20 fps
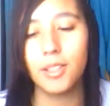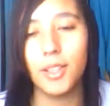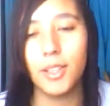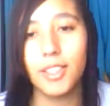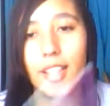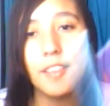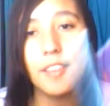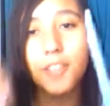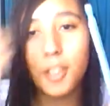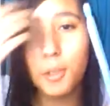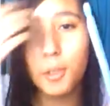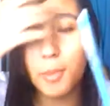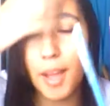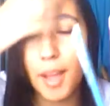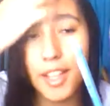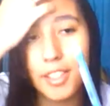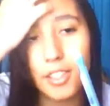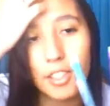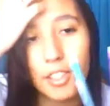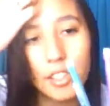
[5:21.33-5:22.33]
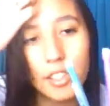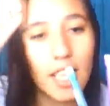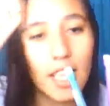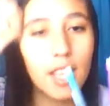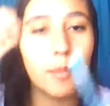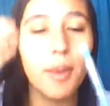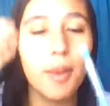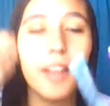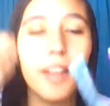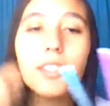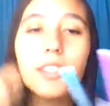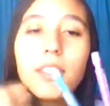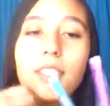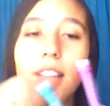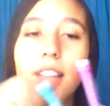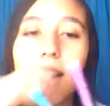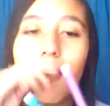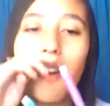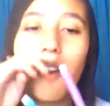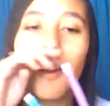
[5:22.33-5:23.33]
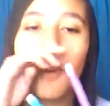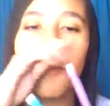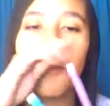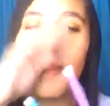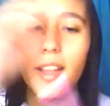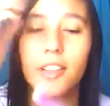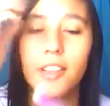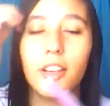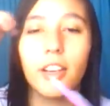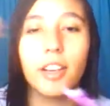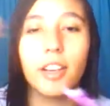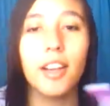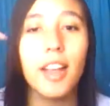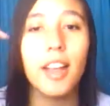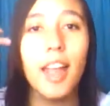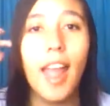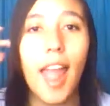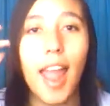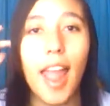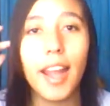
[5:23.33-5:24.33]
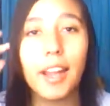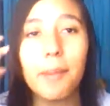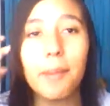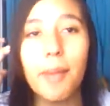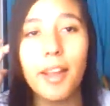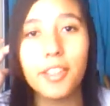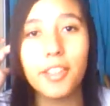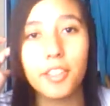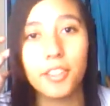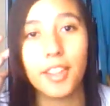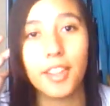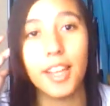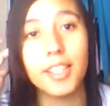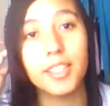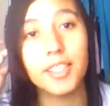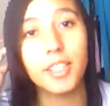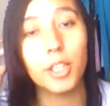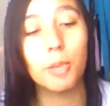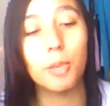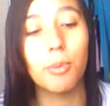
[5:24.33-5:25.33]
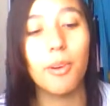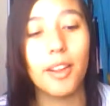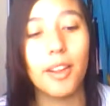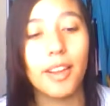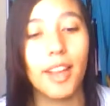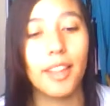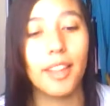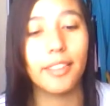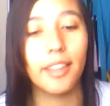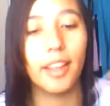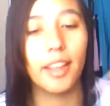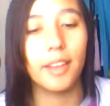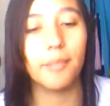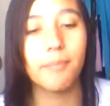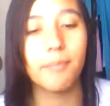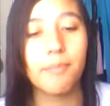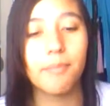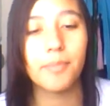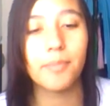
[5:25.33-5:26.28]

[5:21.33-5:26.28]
So I just have two pencils, and the pencils I recommend are any pencil that is 0.9 lead,